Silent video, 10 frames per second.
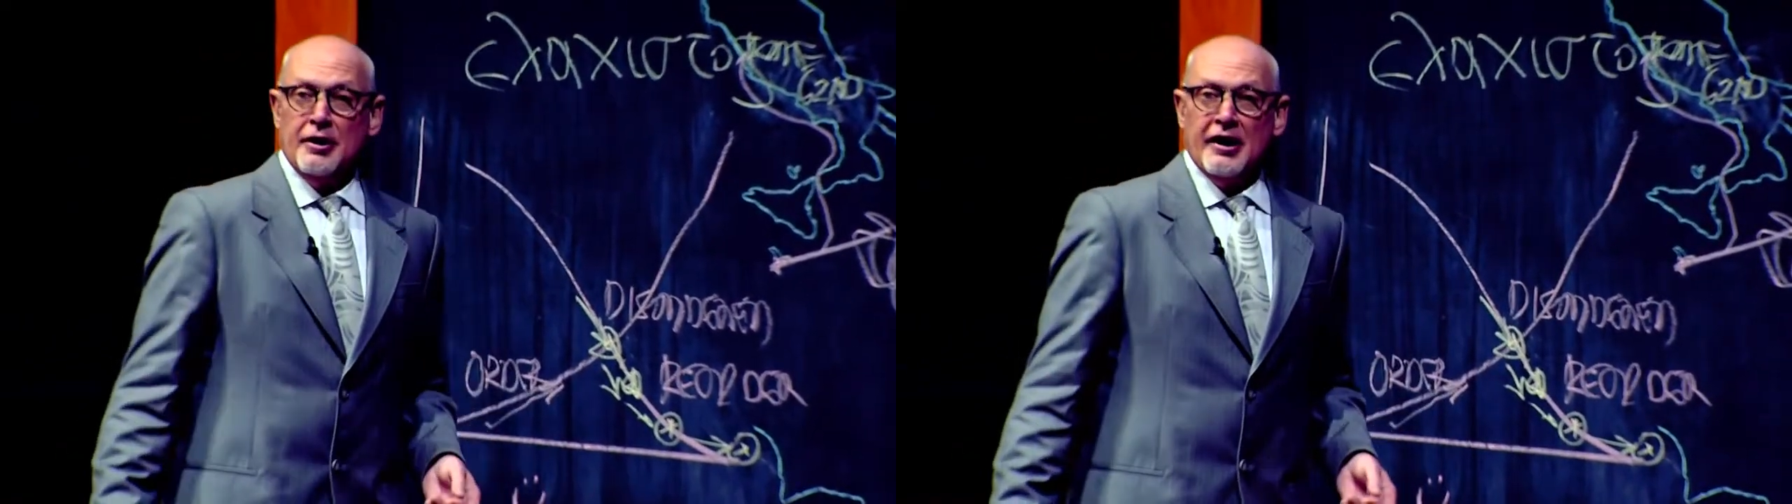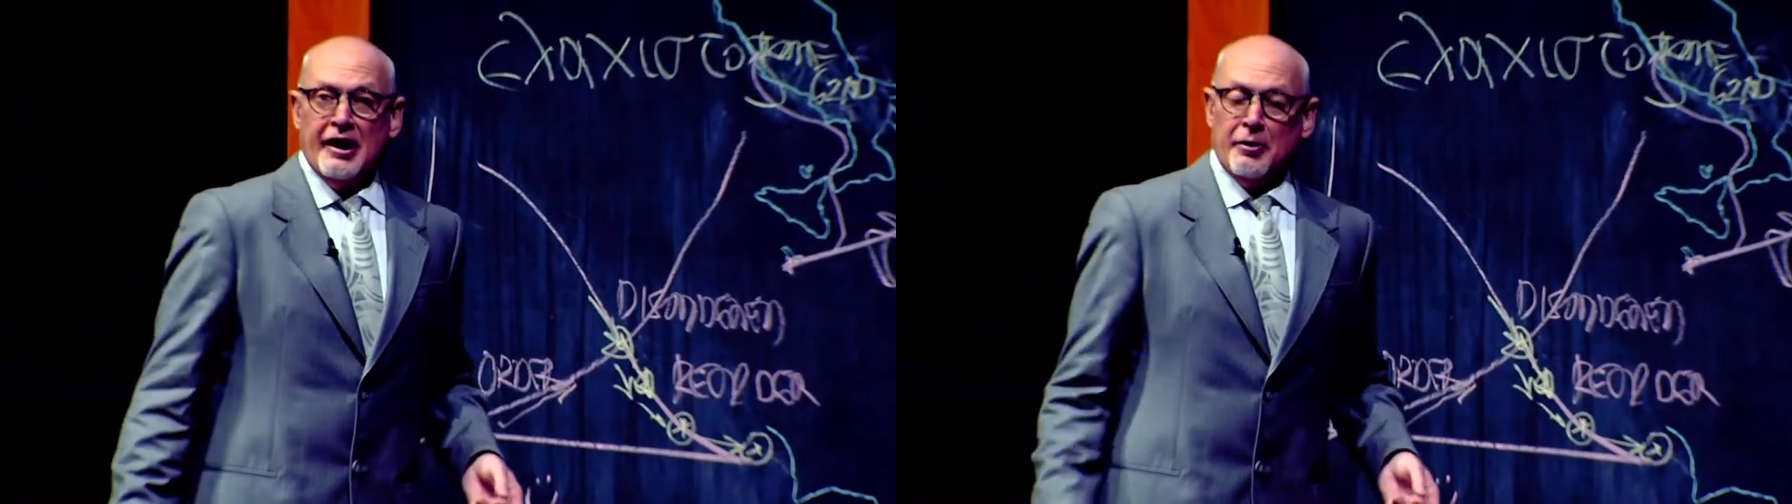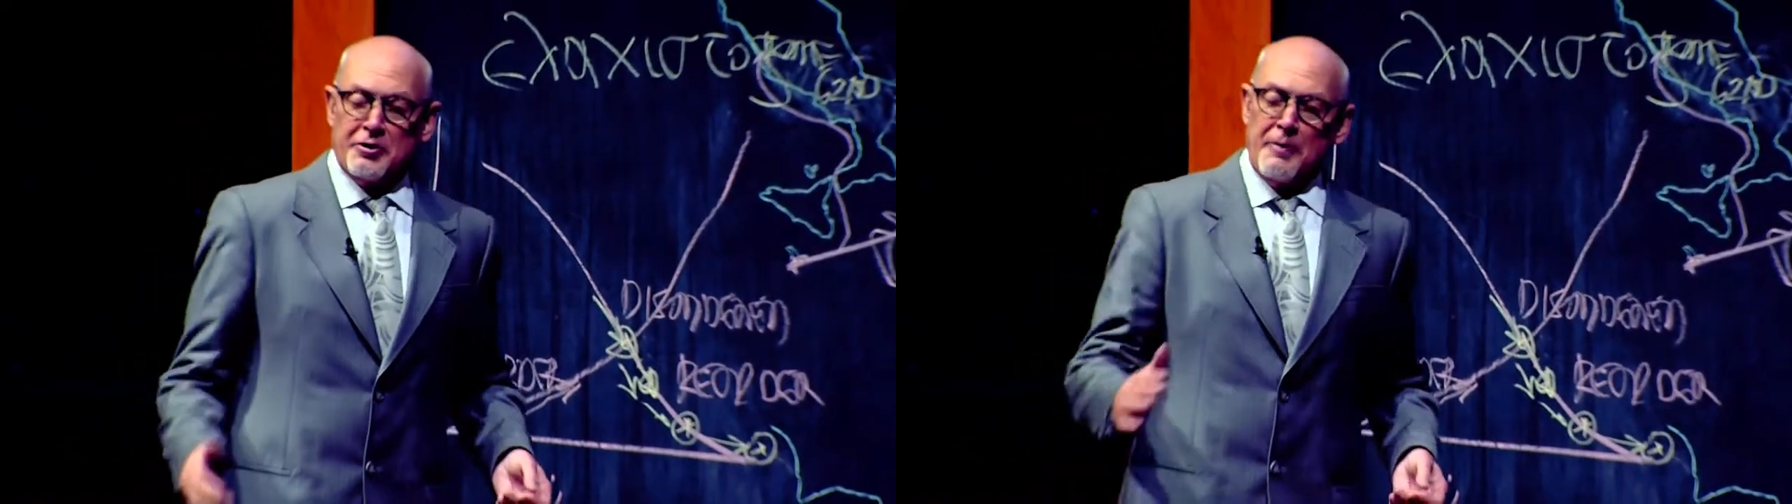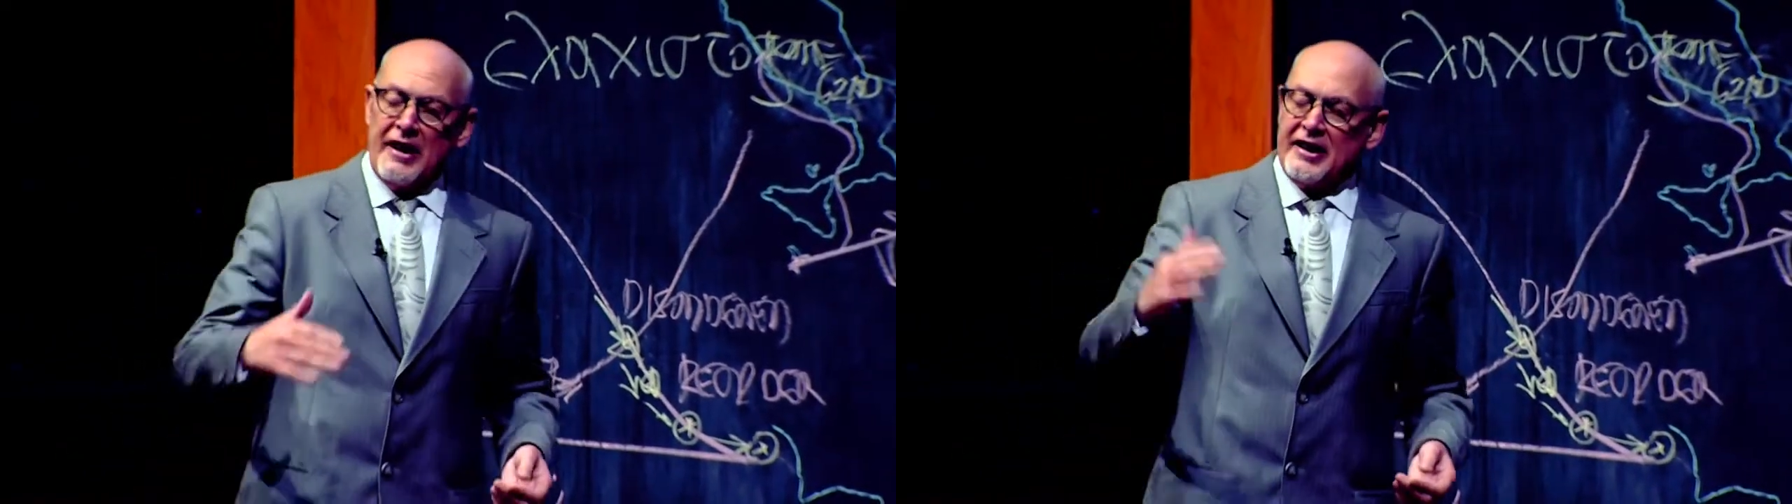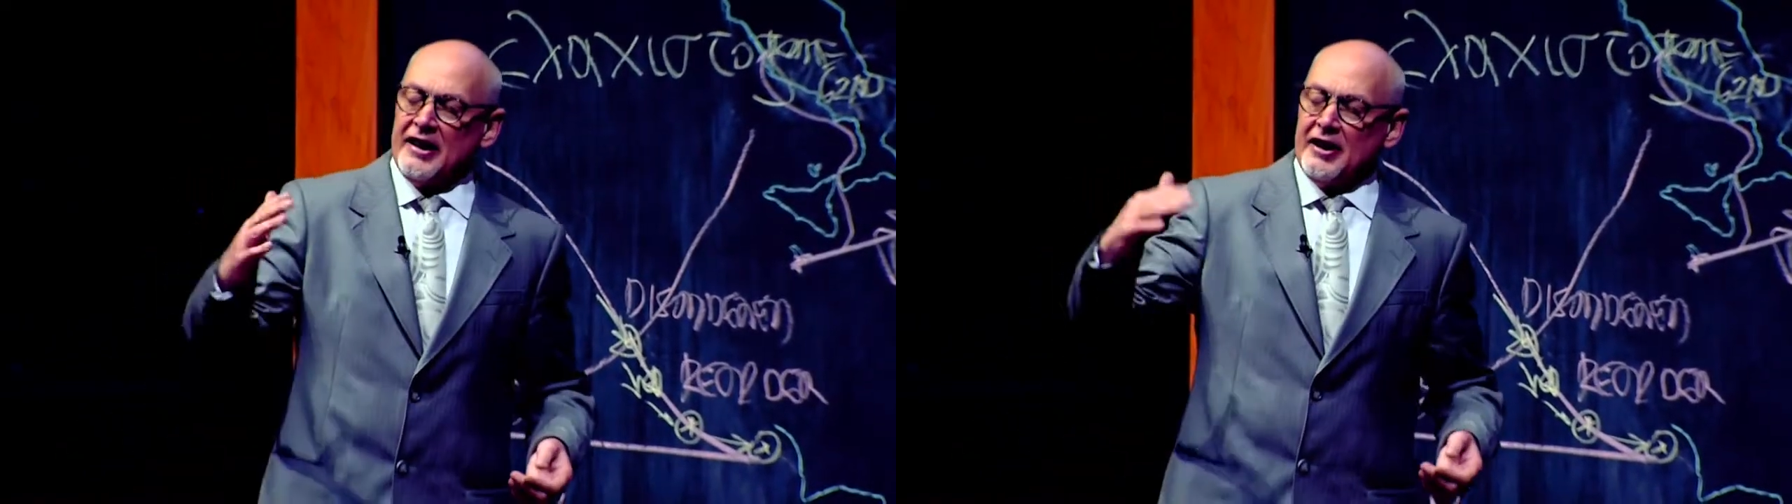He was
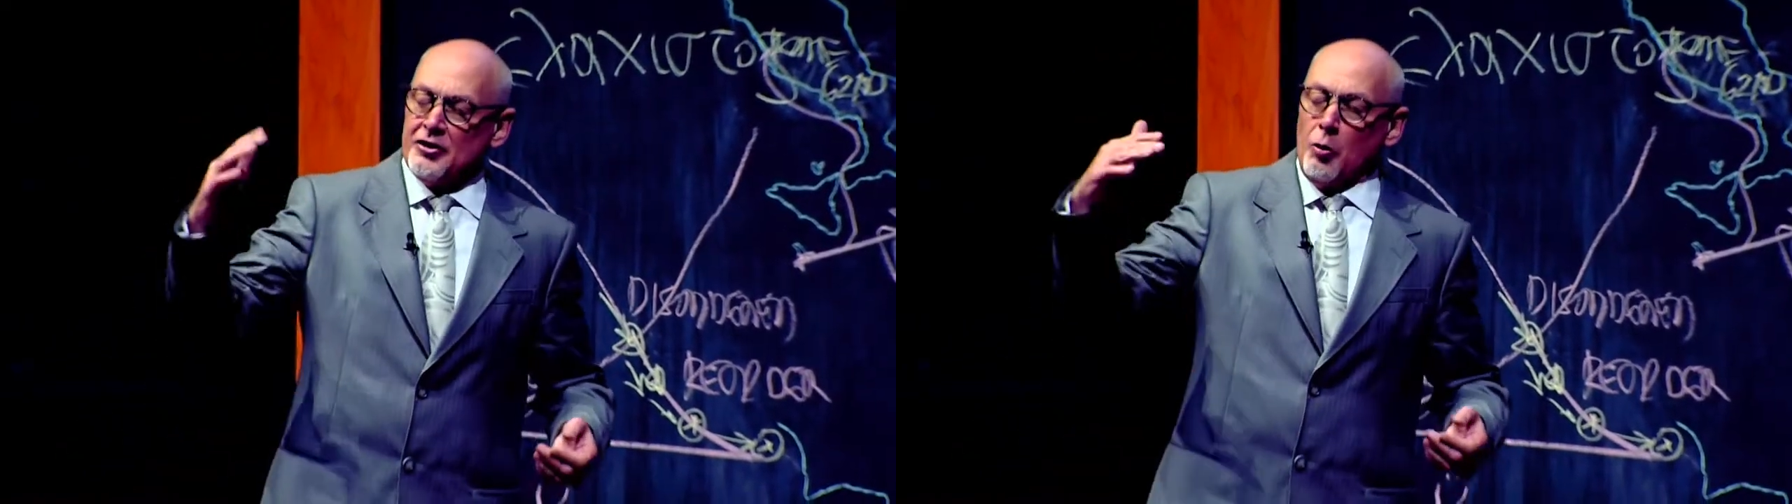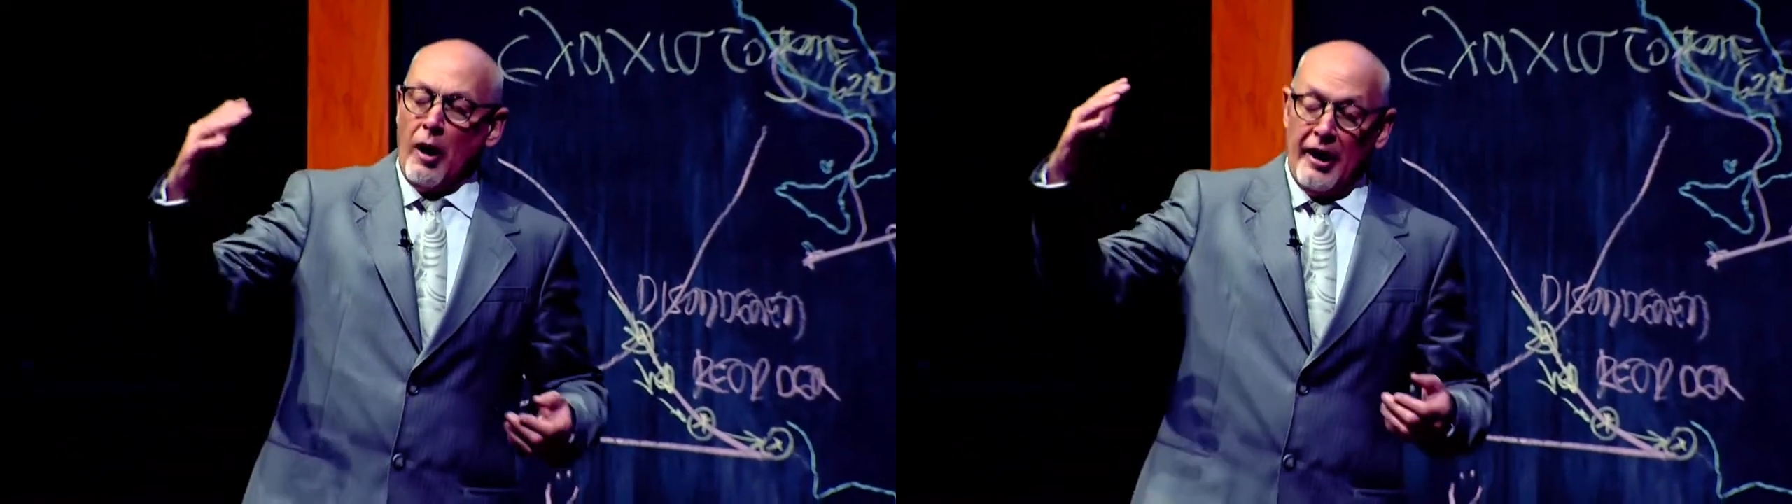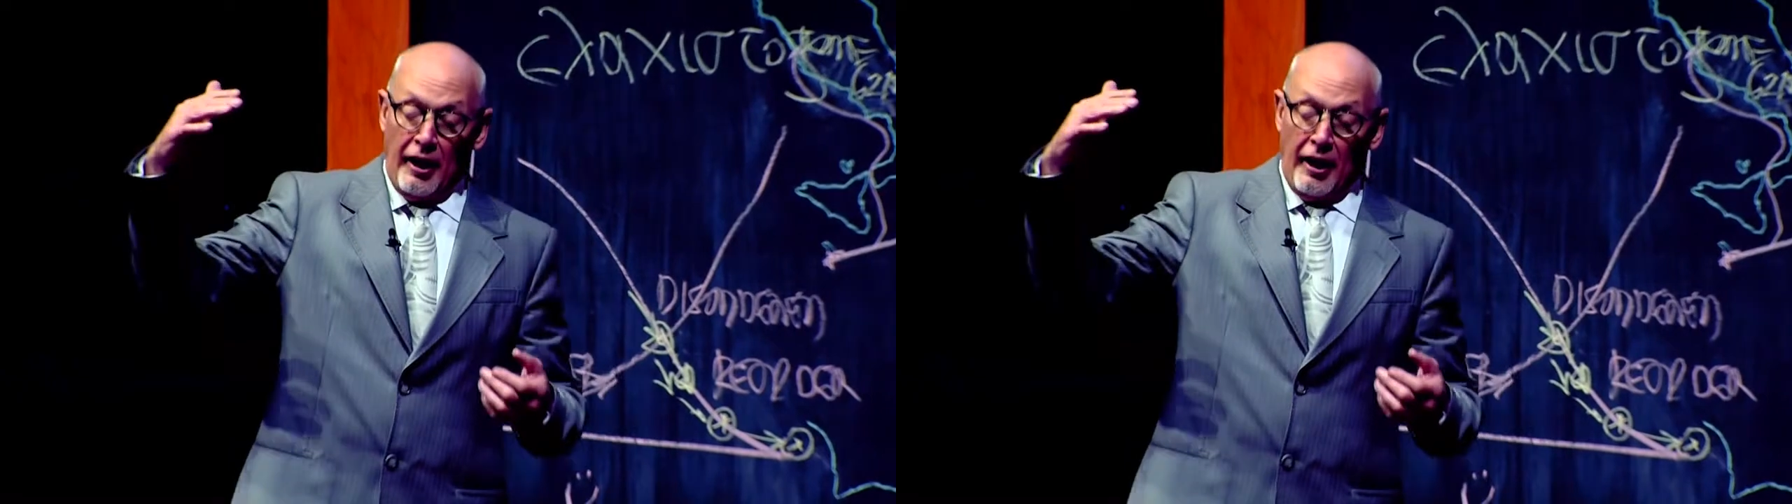making his way